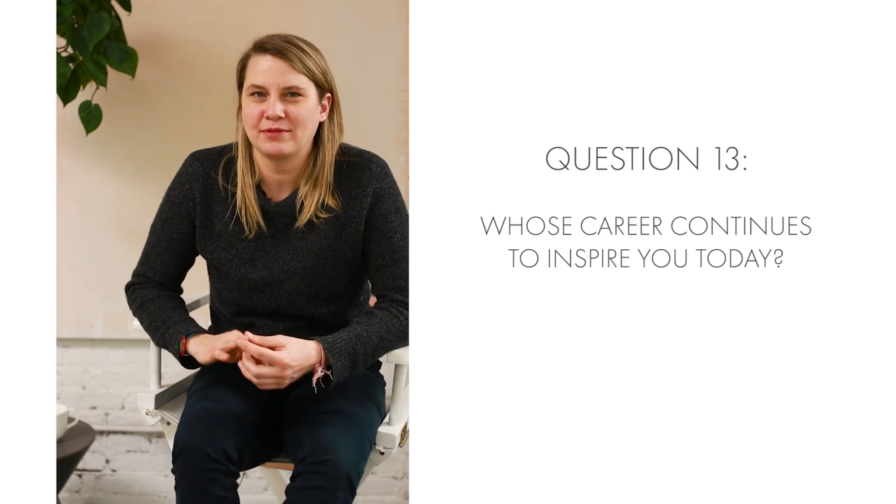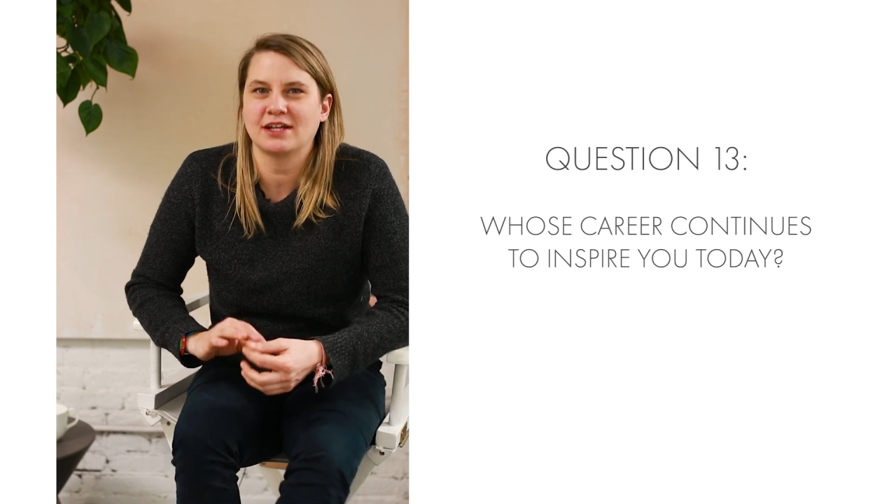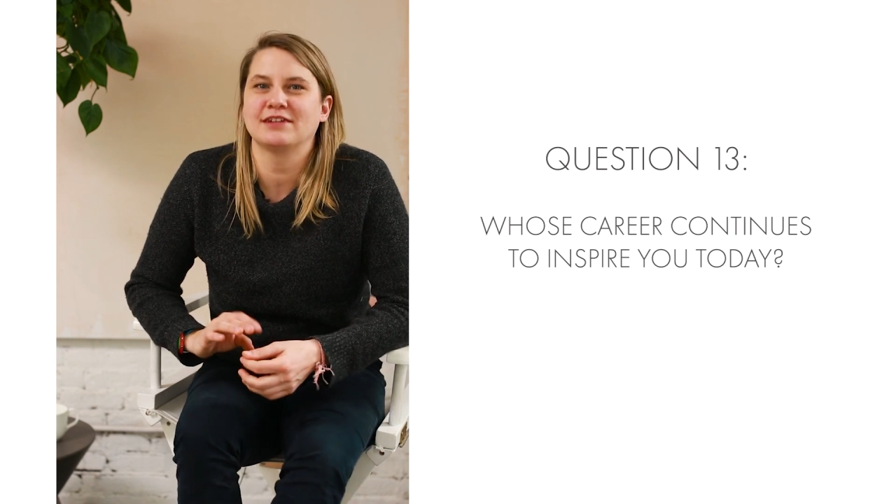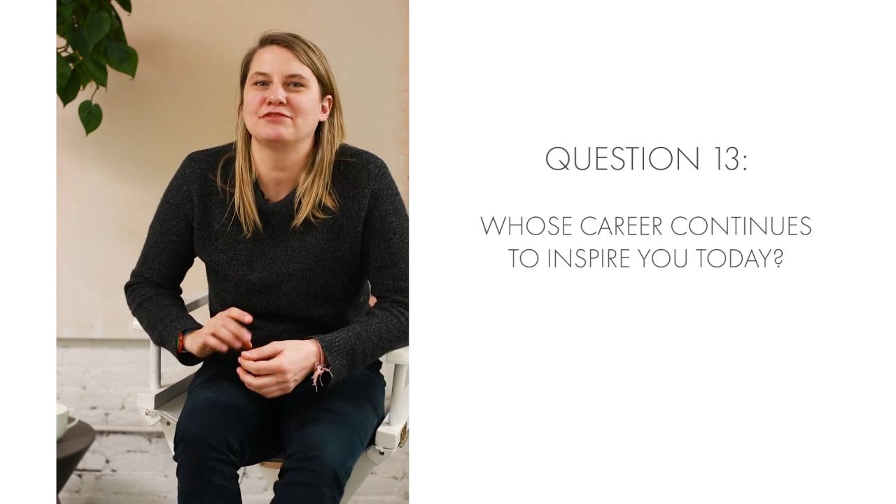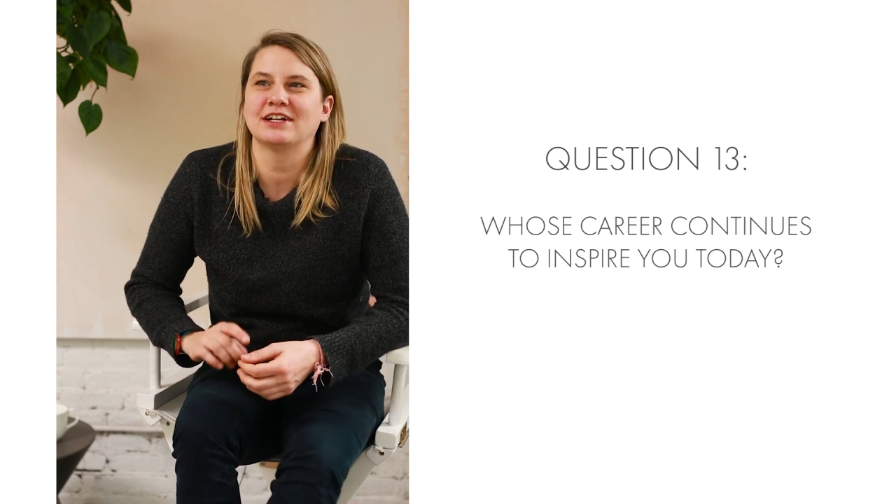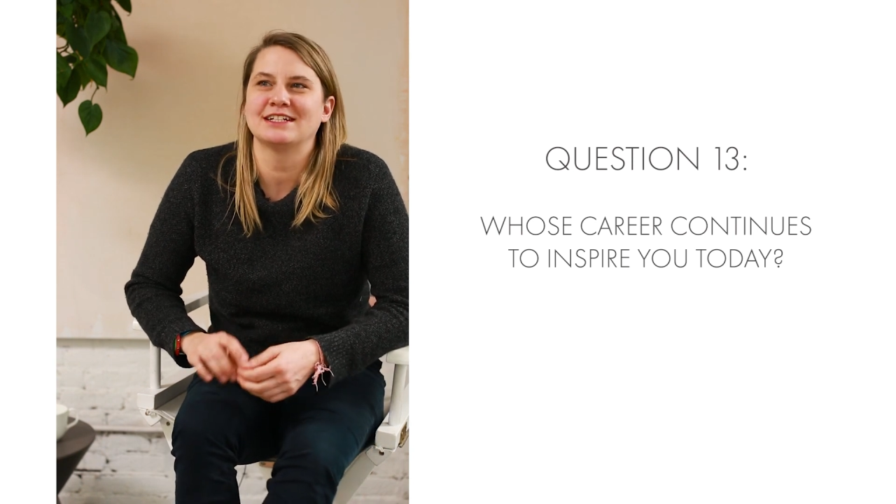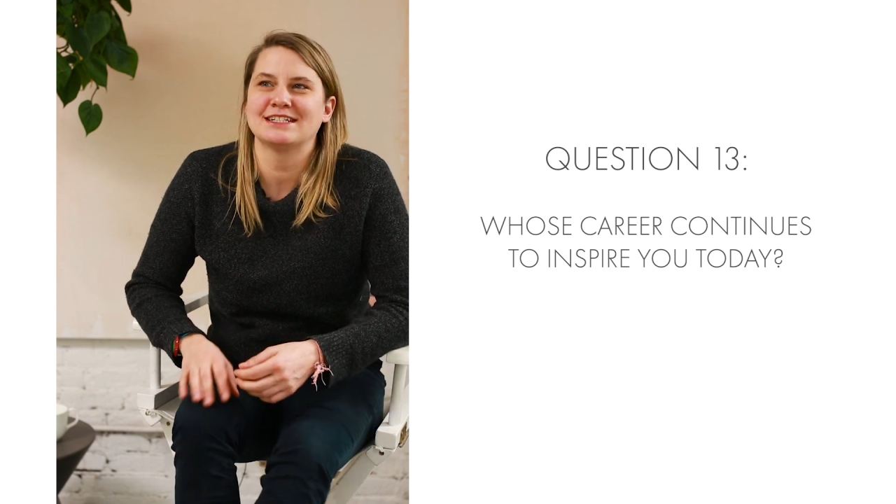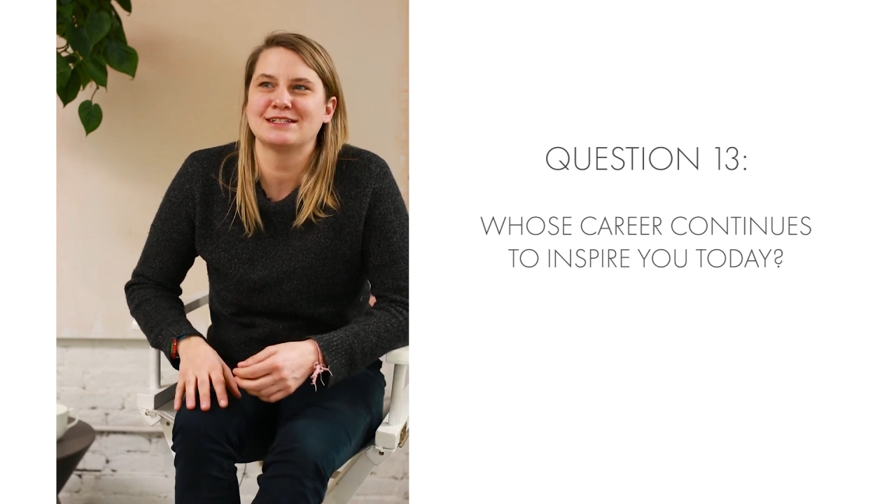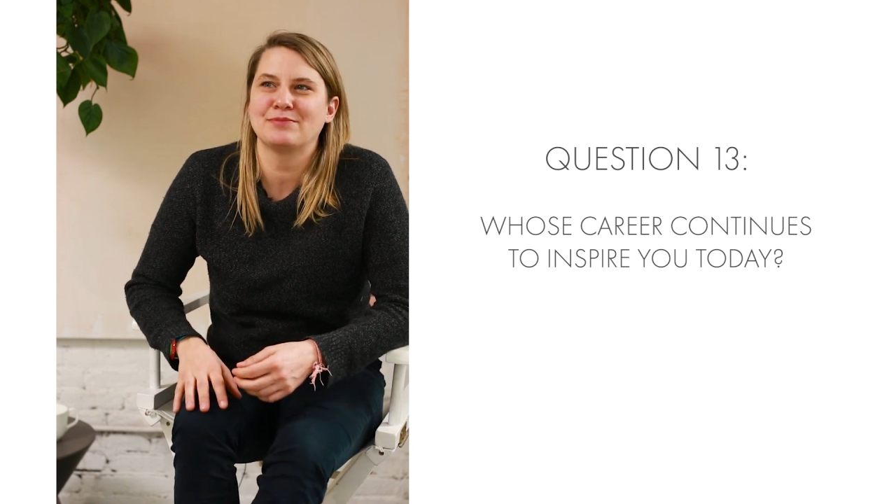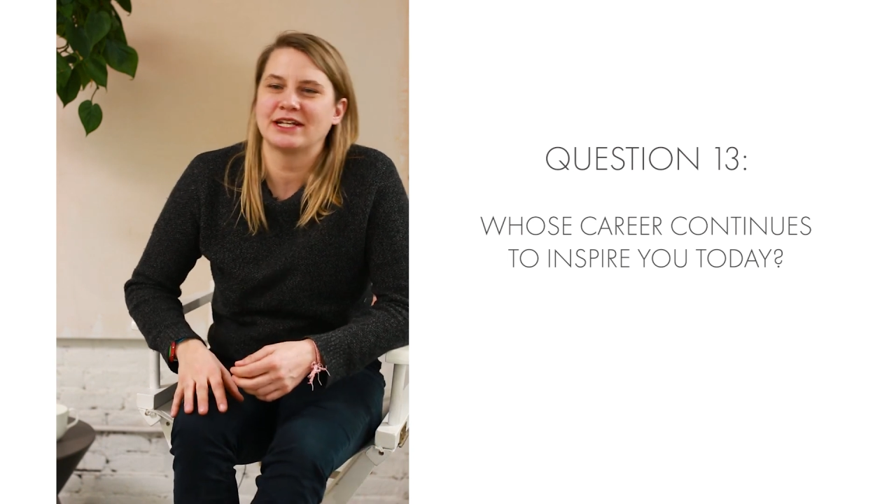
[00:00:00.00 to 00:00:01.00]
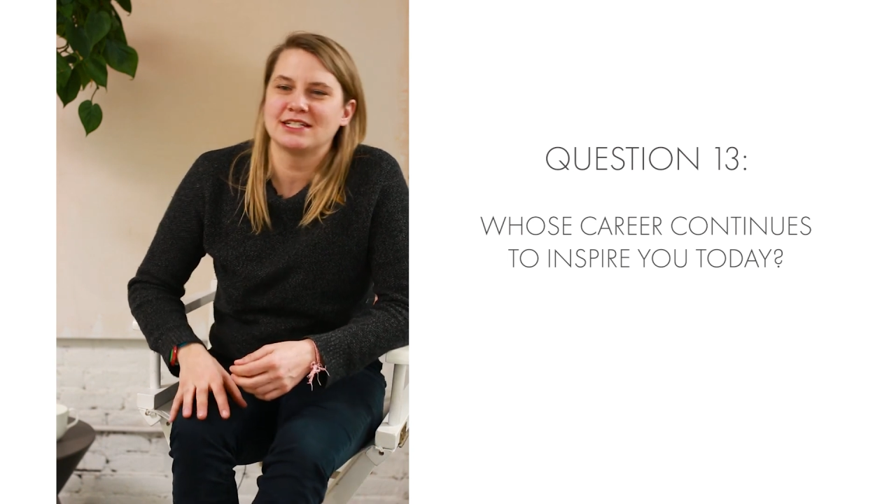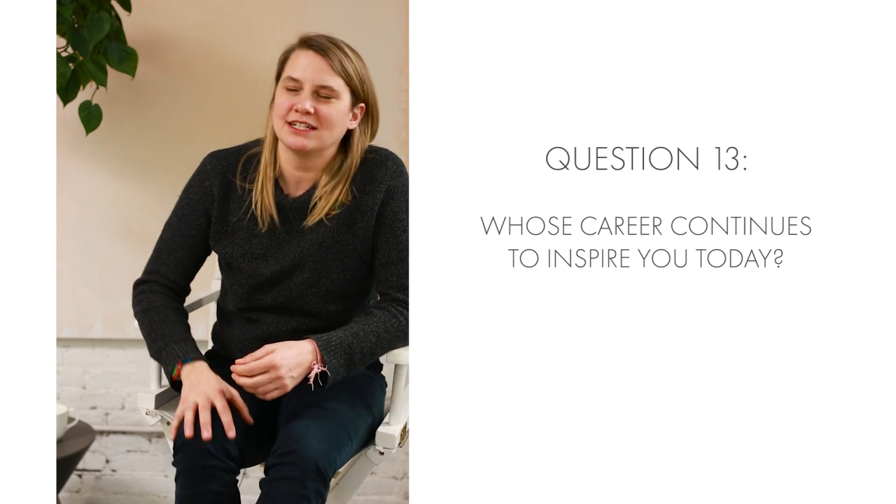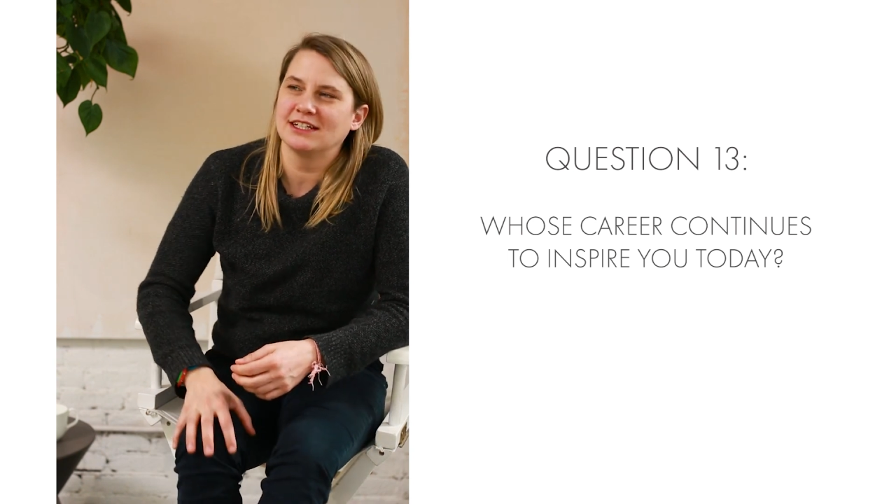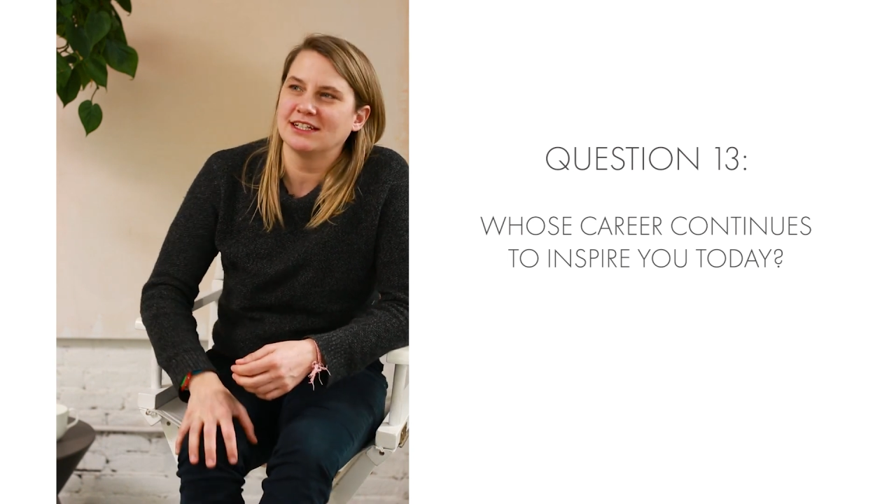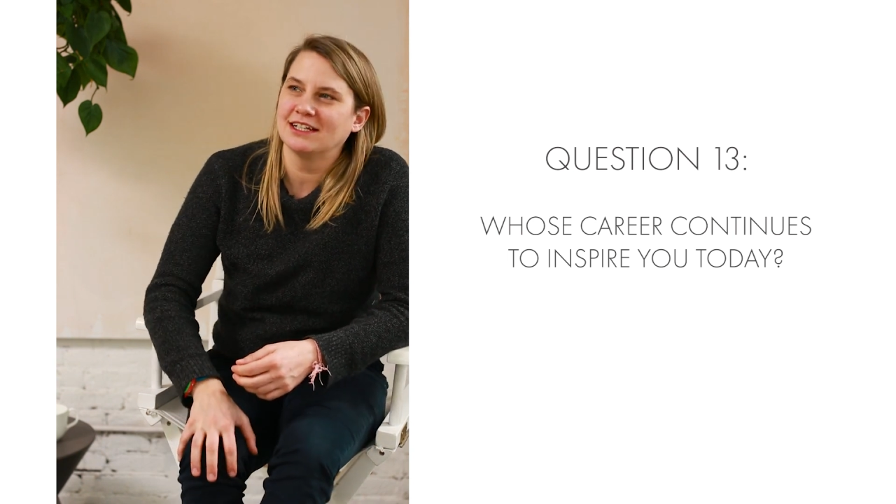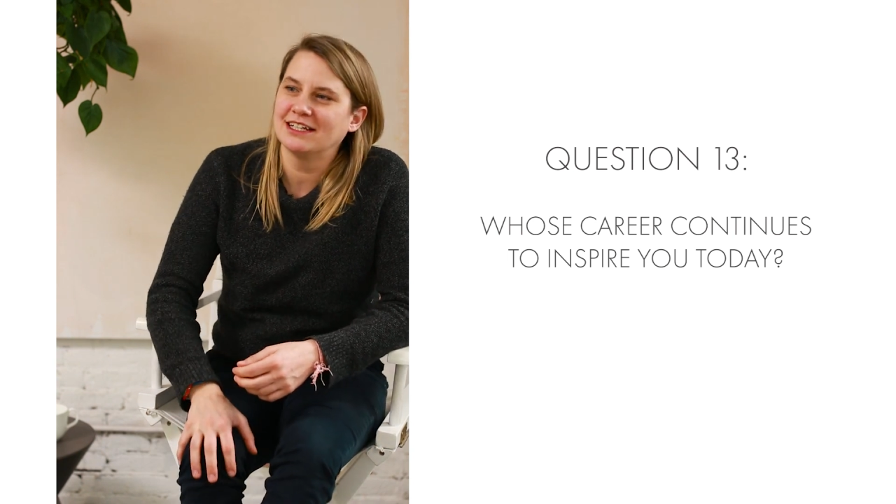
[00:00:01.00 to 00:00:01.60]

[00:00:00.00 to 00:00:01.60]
my friends, Betsy,